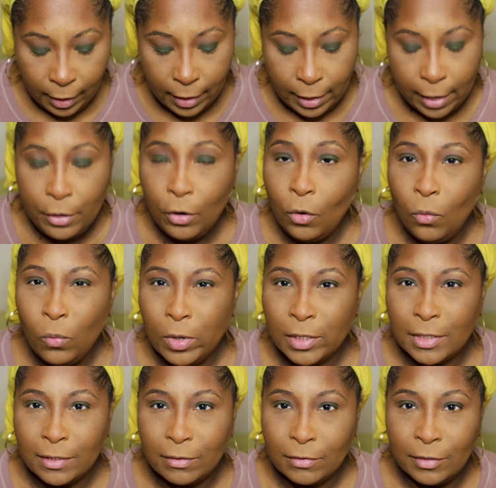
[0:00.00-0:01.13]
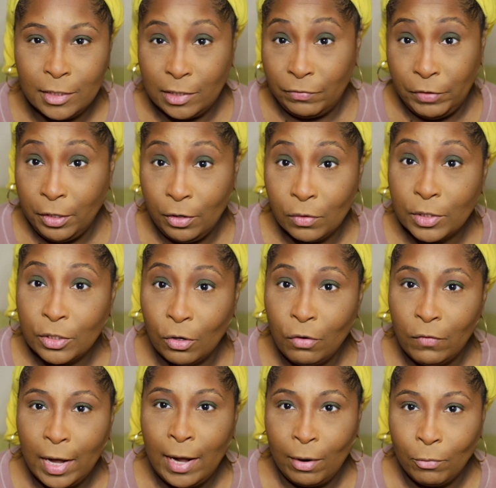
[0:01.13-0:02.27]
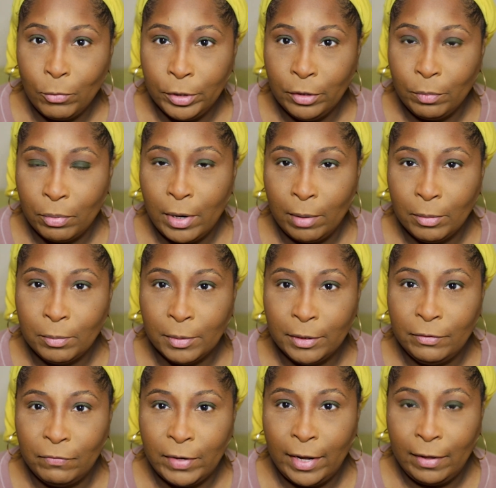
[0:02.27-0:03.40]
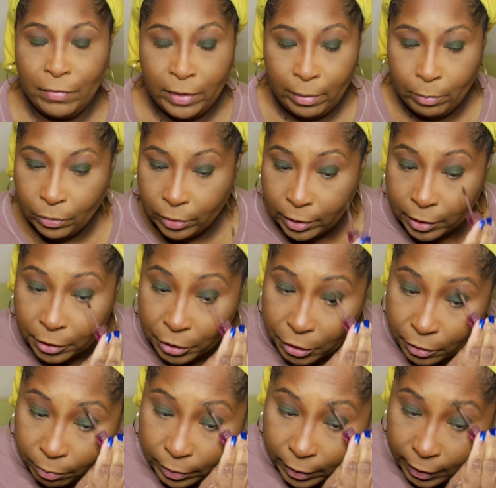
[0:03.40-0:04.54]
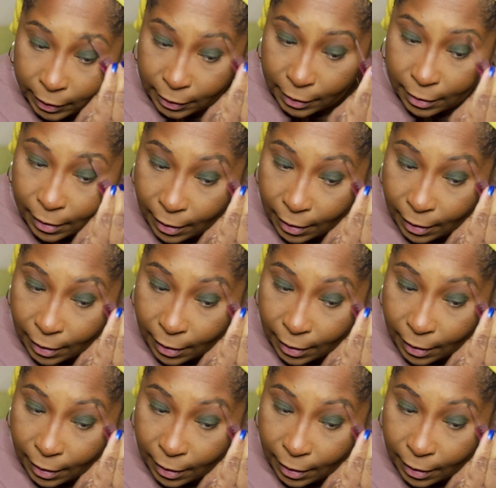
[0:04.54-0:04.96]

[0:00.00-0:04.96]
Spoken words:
And I know once this video is over, I will probably find that brush, but